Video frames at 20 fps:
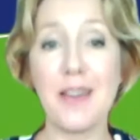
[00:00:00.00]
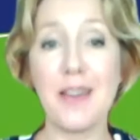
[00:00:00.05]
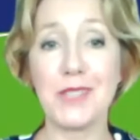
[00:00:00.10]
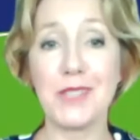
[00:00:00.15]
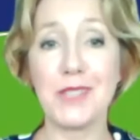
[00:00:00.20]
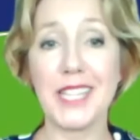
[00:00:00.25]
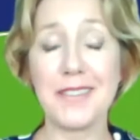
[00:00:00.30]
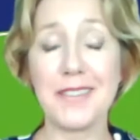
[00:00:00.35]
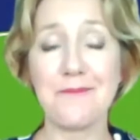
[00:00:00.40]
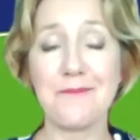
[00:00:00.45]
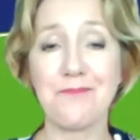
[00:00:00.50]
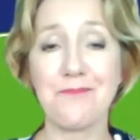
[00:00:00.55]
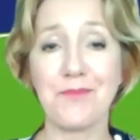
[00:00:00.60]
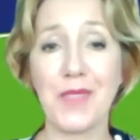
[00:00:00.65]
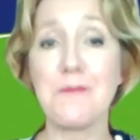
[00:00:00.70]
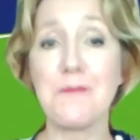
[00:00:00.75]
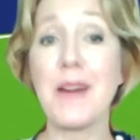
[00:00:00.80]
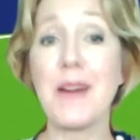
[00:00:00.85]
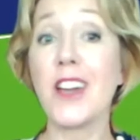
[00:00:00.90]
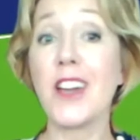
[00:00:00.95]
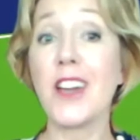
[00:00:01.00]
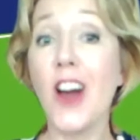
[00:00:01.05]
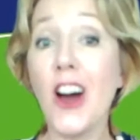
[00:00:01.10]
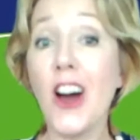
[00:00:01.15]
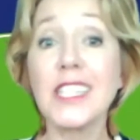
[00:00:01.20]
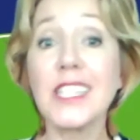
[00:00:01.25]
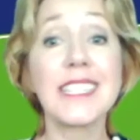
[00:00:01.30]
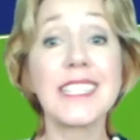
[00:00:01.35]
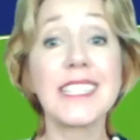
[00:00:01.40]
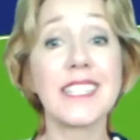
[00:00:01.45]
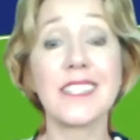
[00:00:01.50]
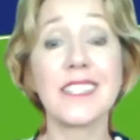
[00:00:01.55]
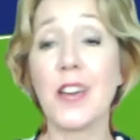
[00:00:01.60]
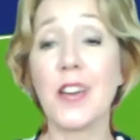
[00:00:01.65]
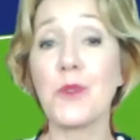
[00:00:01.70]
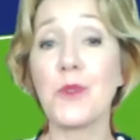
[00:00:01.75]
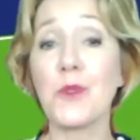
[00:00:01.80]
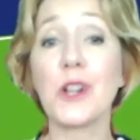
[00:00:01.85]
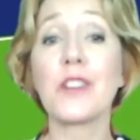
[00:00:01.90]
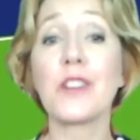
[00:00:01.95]
a family. My colleagues and
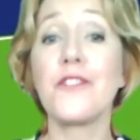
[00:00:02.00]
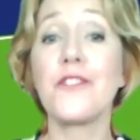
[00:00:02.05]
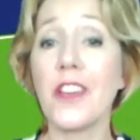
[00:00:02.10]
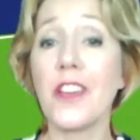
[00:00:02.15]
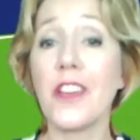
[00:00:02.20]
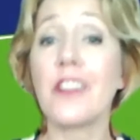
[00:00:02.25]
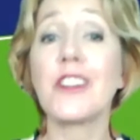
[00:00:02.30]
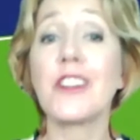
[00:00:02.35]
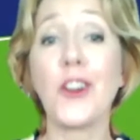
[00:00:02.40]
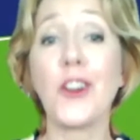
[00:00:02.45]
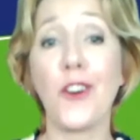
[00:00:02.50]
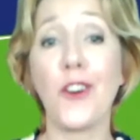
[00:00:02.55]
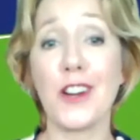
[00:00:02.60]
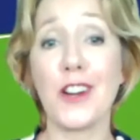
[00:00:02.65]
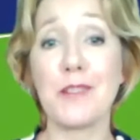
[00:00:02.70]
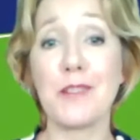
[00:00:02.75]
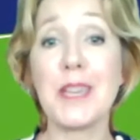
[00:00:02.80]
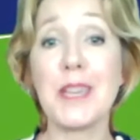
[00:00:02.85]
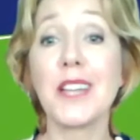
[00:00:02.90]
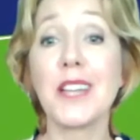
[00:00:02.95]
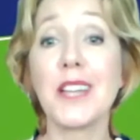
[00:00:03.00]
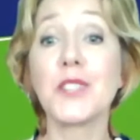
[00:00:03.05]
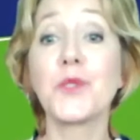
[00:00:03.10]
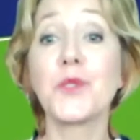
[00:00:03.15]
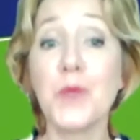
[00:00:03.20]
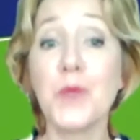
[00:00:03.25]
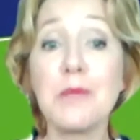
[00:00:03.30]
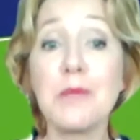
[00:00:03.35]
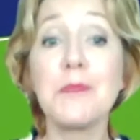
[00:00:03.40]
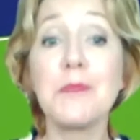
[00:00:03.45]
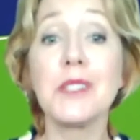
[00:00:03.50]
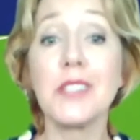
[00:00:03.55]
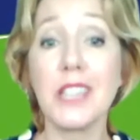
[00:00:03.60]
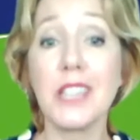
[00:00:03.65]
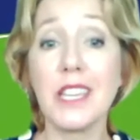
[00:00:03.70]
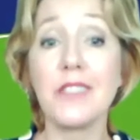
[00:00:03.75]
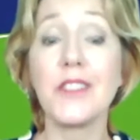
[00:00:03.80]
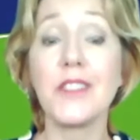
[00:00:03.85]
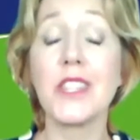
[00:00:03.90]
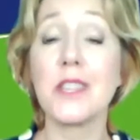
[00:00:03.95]
I work very hard because we
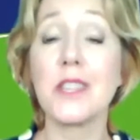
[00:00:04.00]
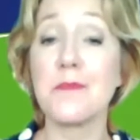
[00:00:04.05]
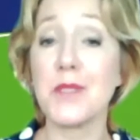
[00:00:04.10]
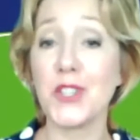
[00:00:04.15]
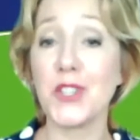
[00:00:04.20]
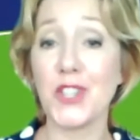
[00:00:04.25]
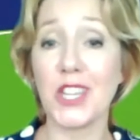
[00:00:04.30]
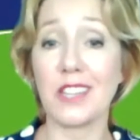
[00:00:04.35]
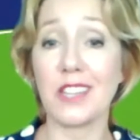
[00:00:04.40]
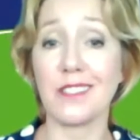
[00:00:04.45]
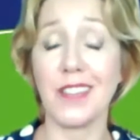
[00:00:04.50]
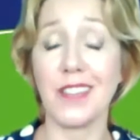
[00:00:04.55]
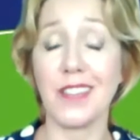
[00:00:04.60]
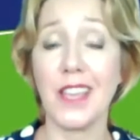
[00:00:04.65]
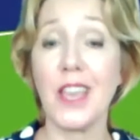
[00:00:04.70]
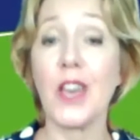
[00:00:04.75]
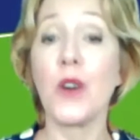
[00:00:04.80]
believe in the mission.